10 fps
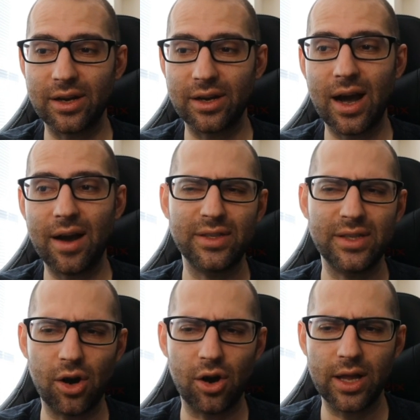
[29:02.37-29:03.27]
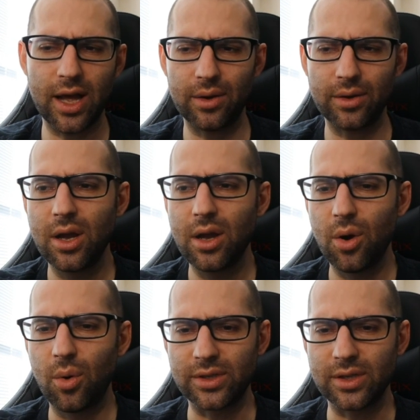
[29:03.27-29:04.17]
Obviously, All Out
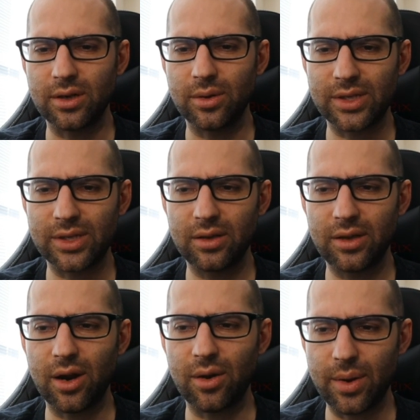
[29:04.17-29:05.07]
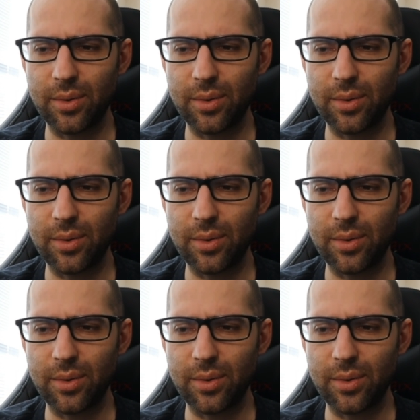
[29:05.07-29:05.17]
was there